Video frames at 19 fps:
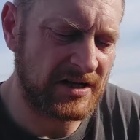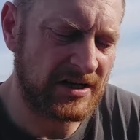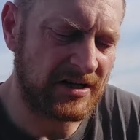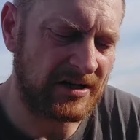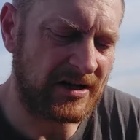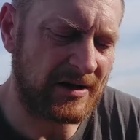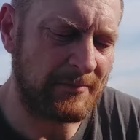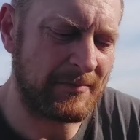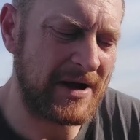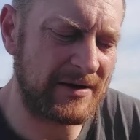
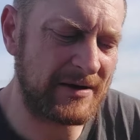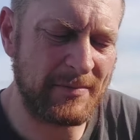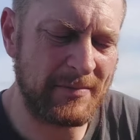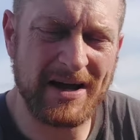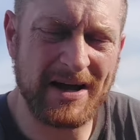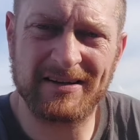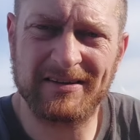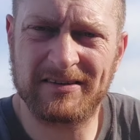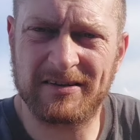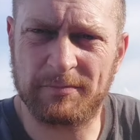like a
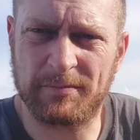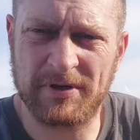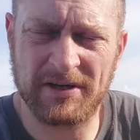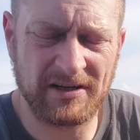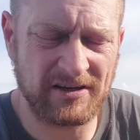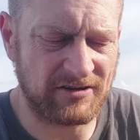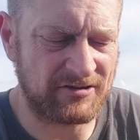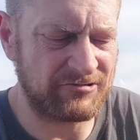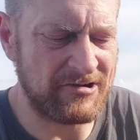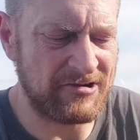madman to
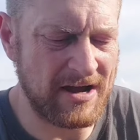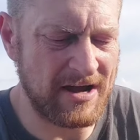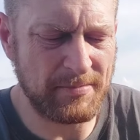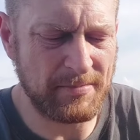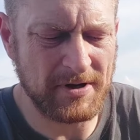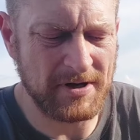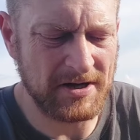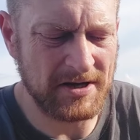peel a crab,